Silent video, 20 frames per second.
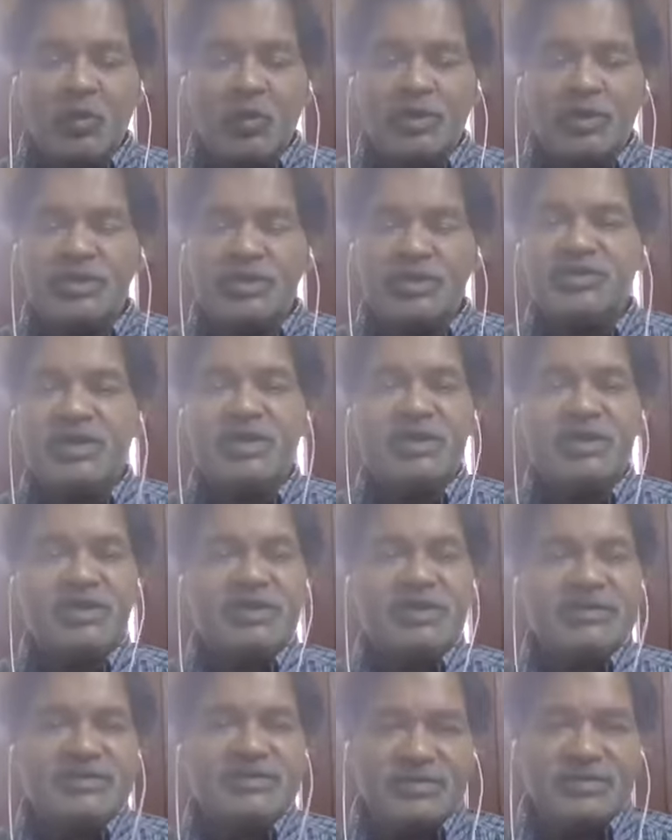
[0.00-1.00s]
What is
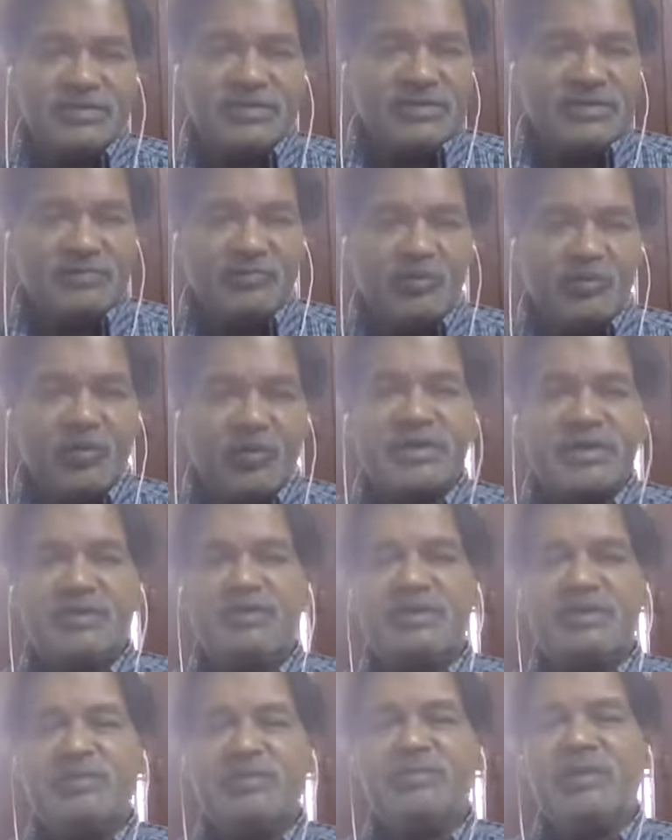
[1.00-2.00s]
agricultural income?
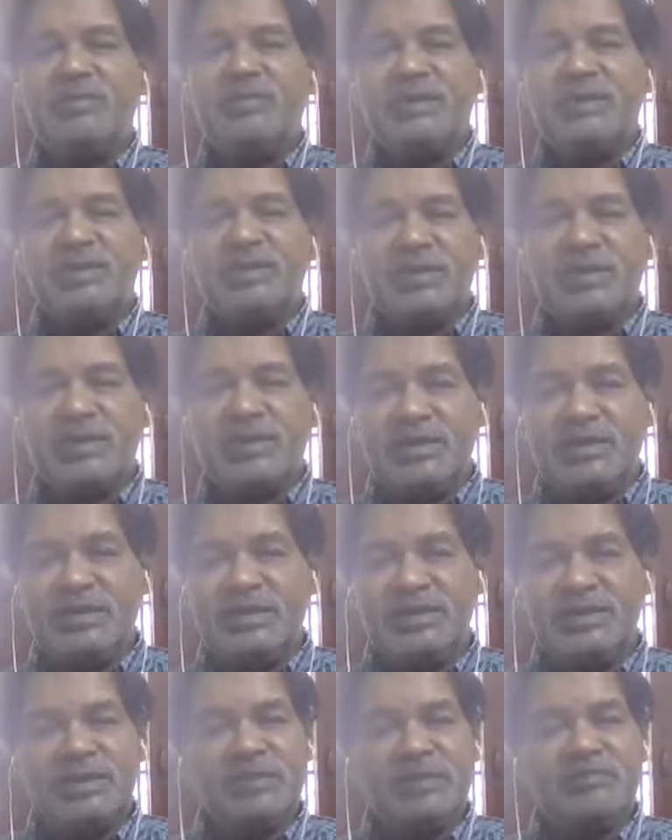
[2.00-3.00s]
Whatever it may be, the
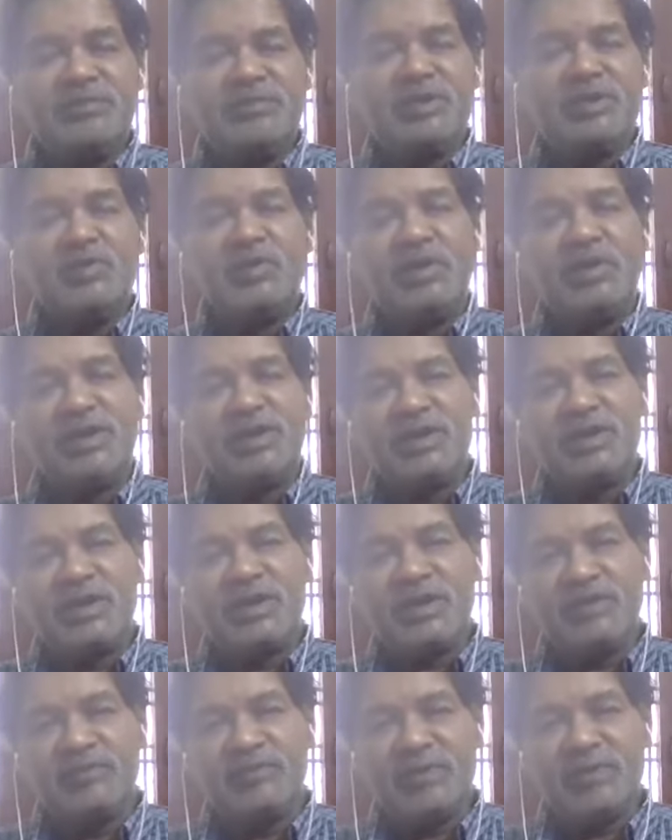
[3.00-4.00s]
income that we
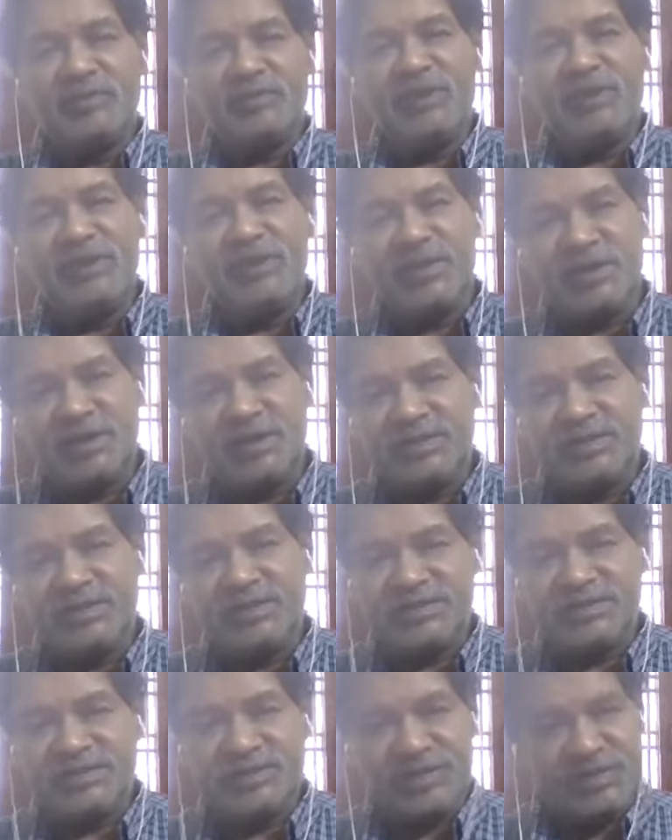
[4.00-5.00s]
derive from
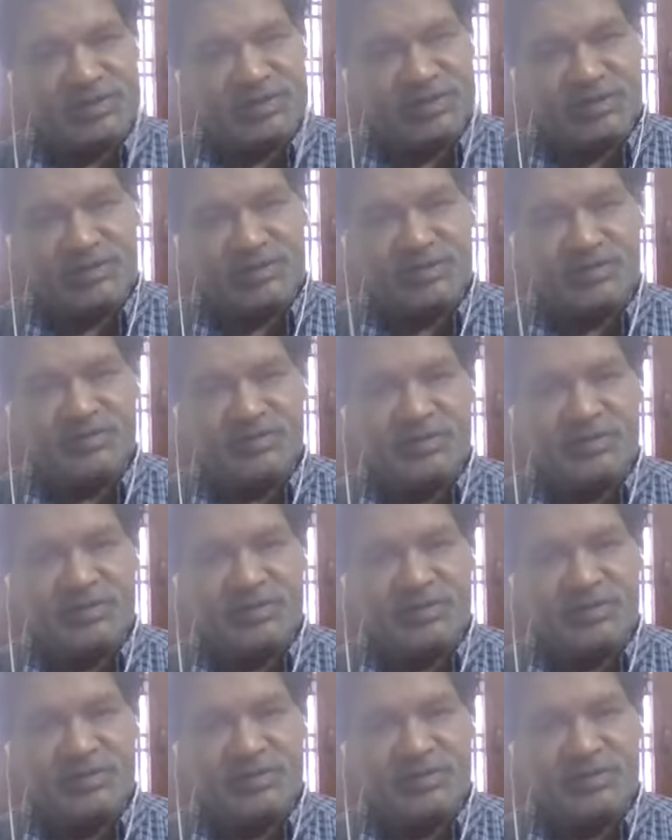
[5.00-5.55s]
agriculture sector.